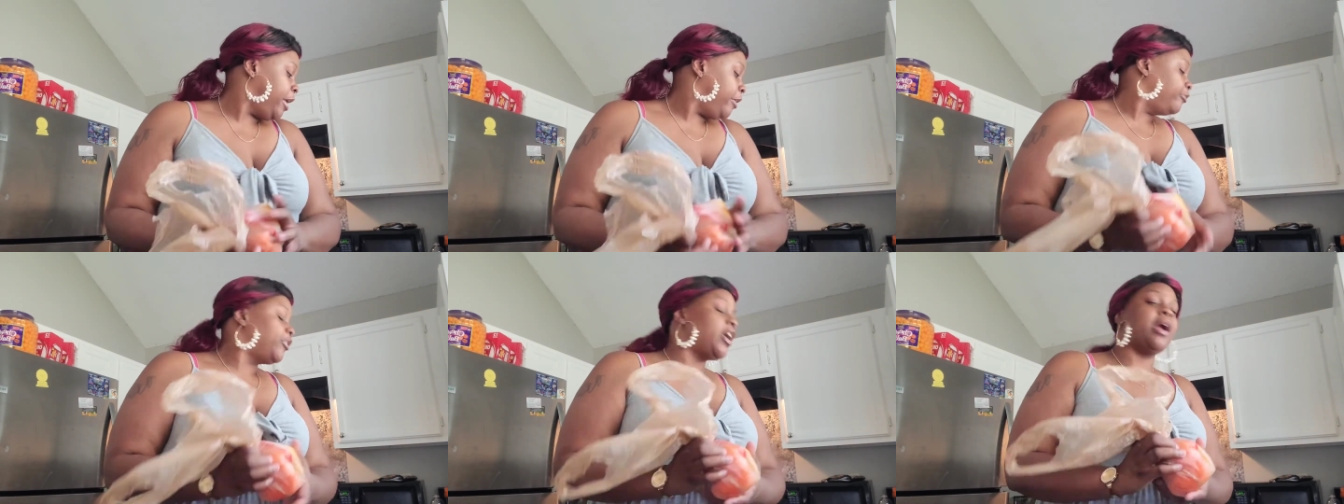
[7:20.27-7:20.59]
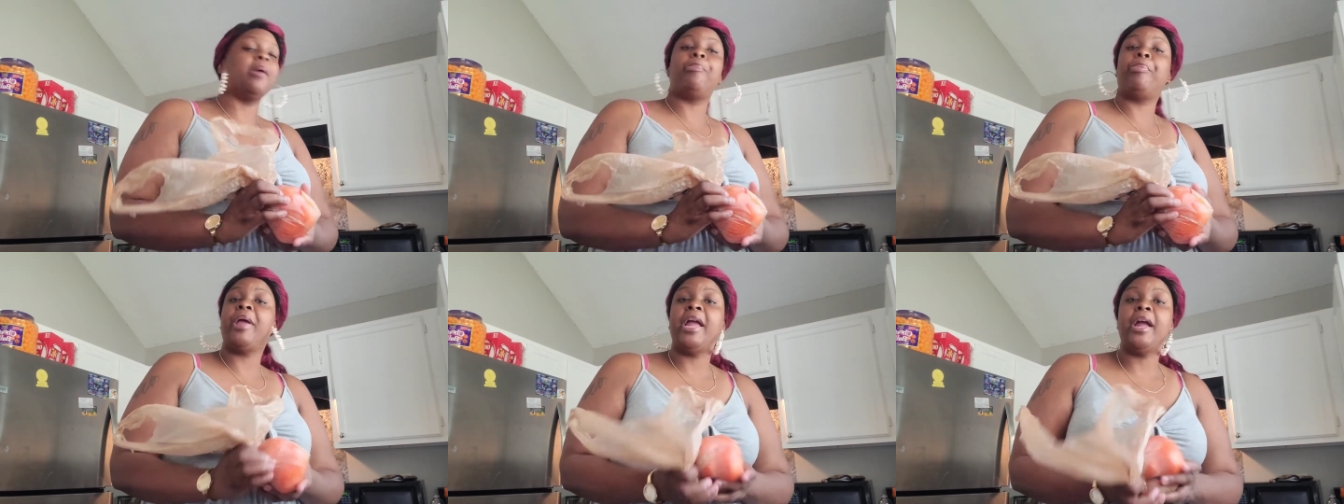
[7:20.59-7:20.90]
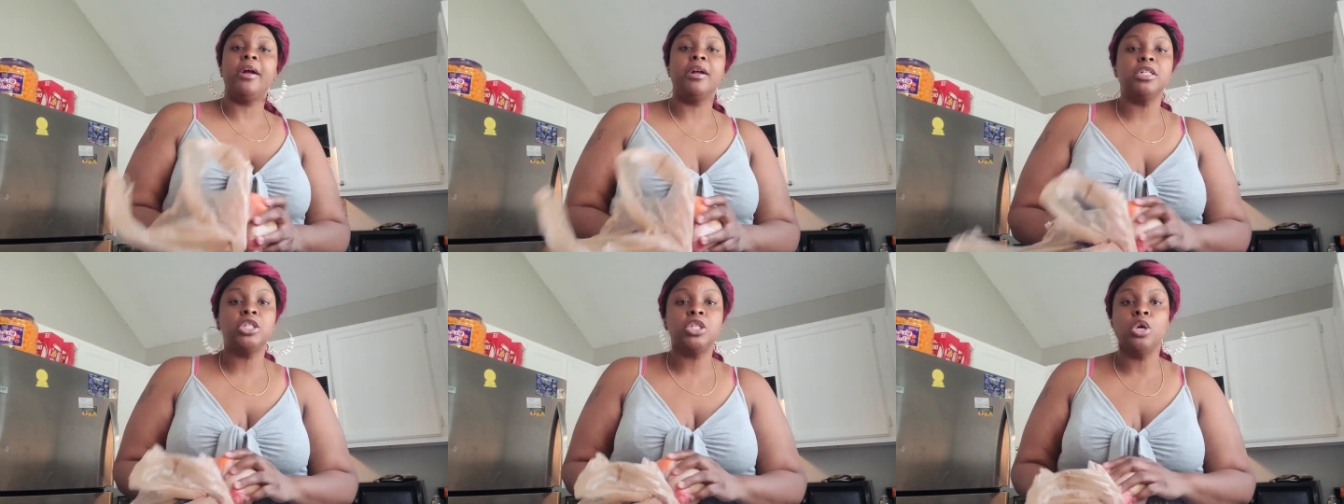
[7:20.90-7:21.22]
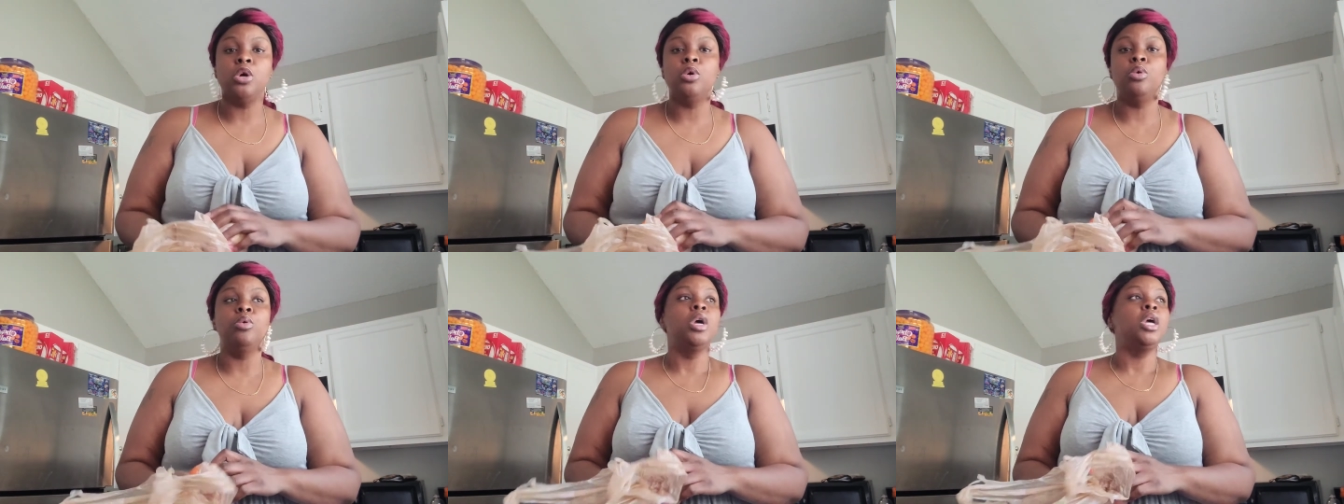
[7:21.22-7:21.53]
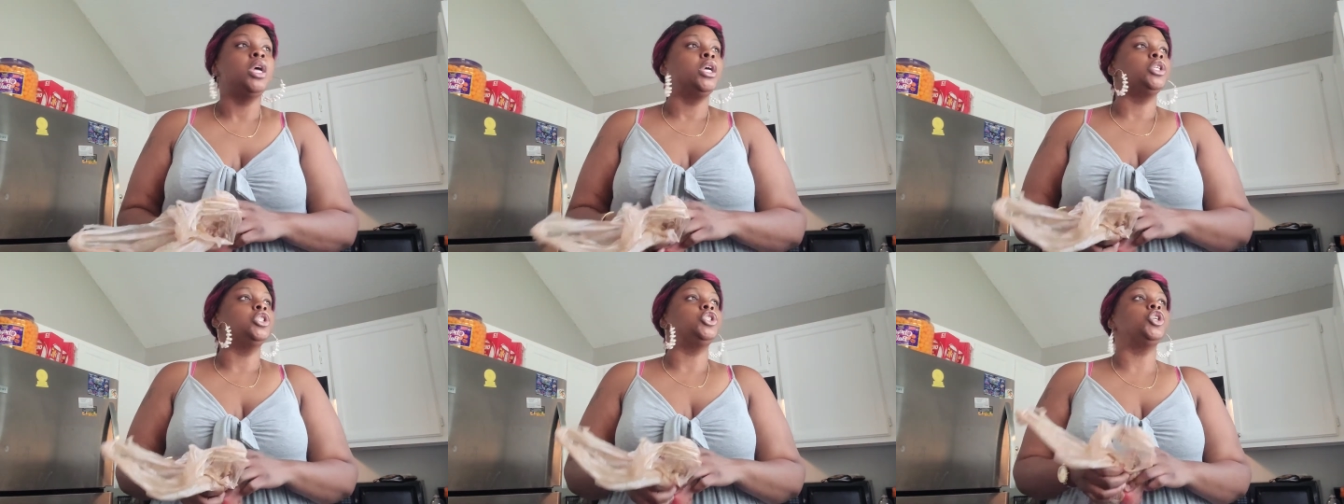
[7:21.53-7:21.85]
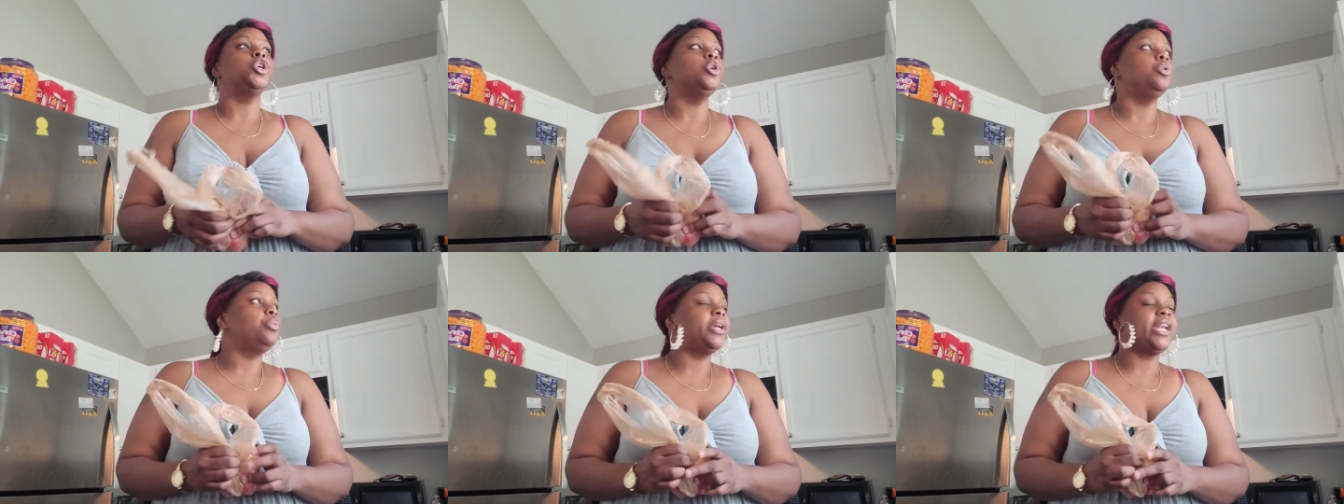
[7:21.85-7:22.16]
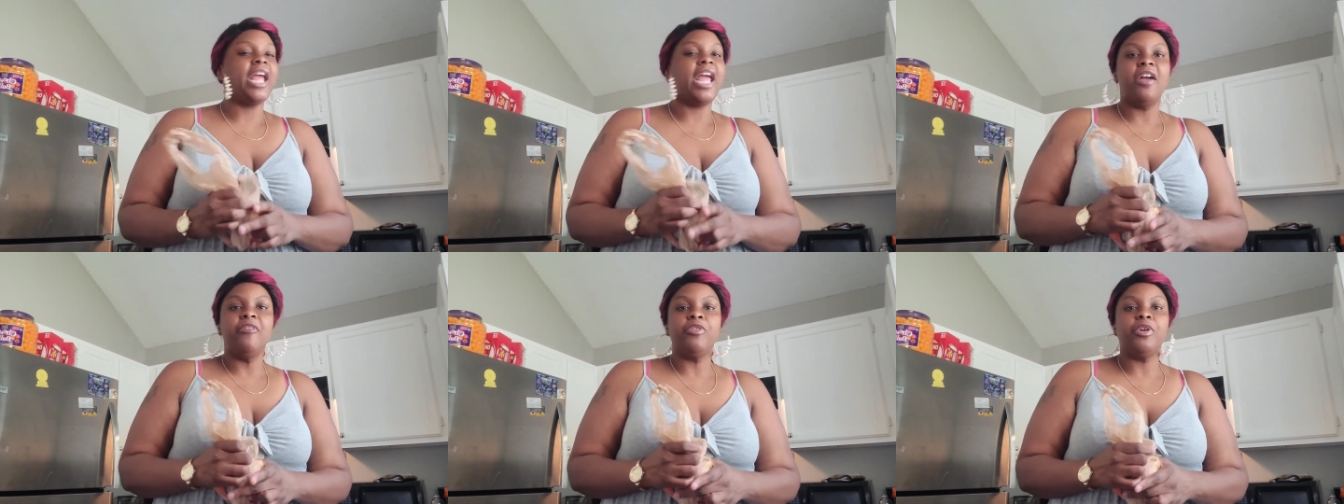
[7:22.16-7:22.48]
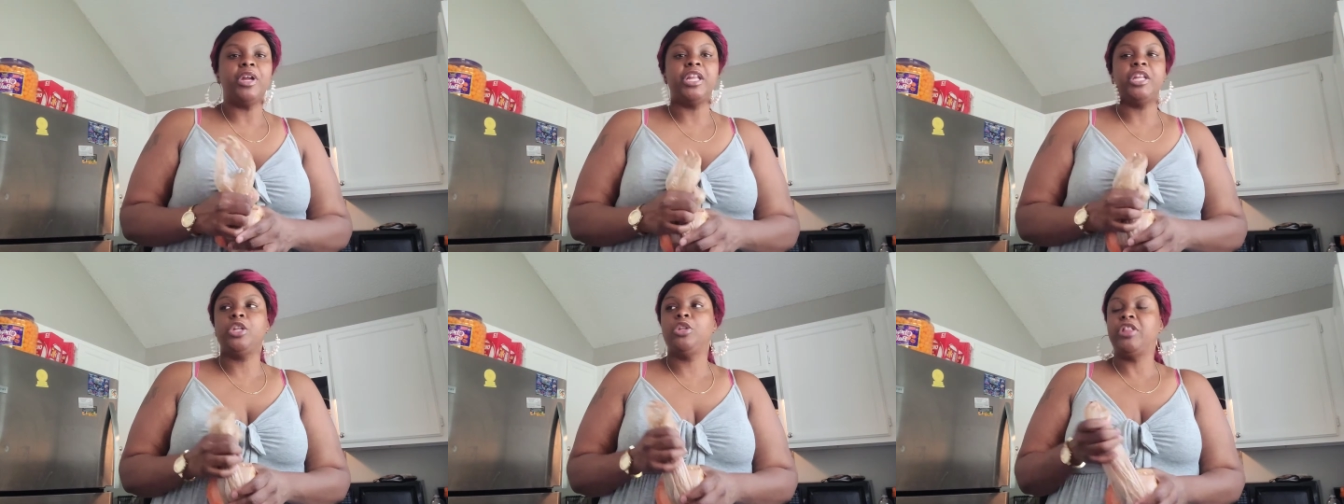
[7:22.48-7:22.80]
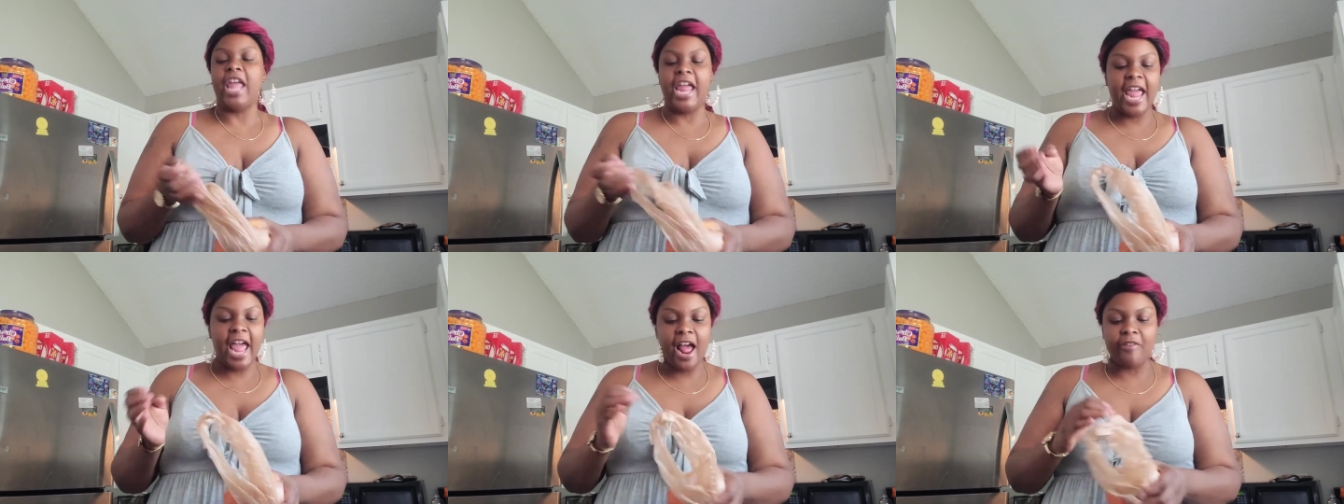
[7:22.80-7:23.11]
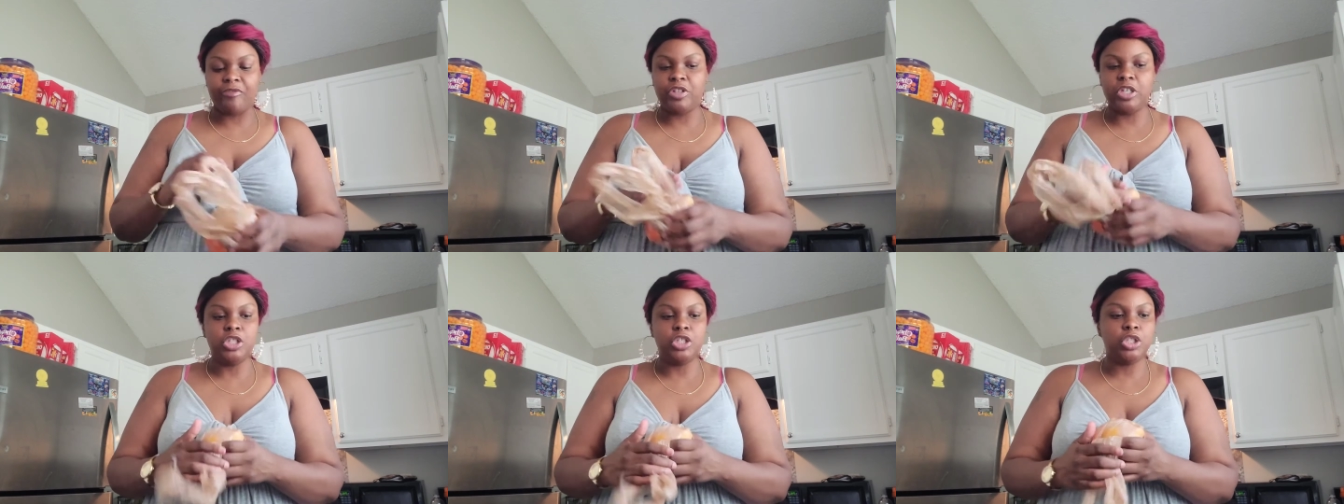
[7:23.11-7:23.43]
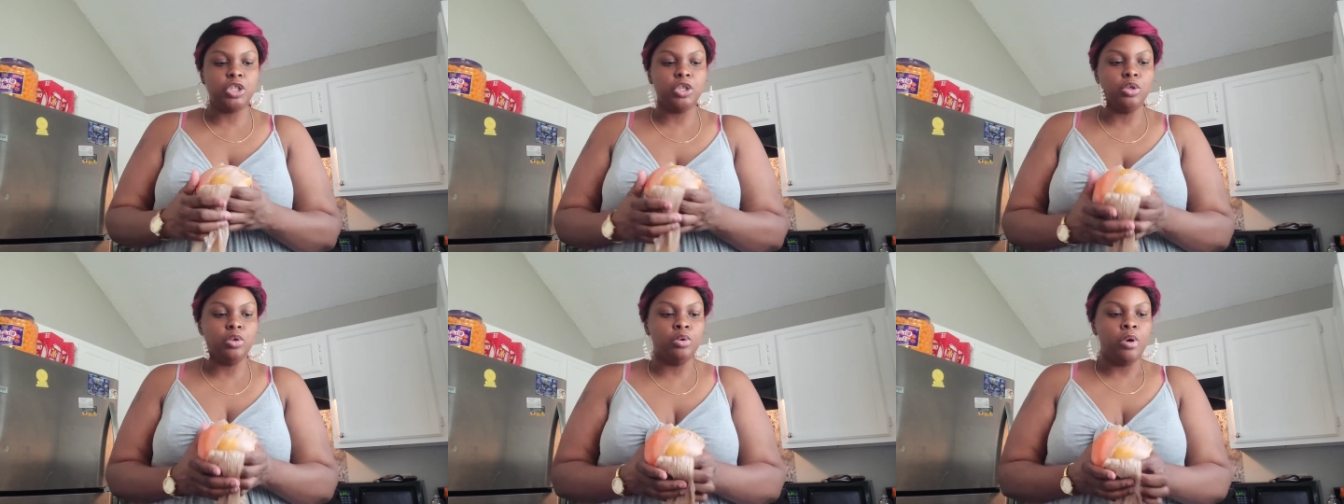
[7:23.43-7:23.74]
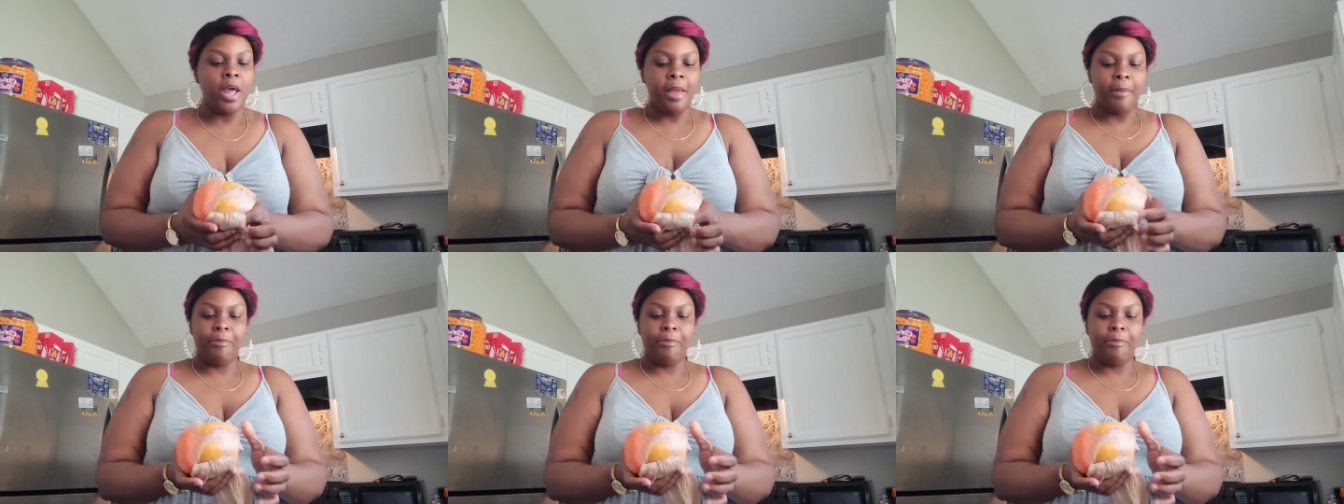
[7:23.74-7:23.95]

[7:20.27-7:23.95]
There are parents who do whatever they have to do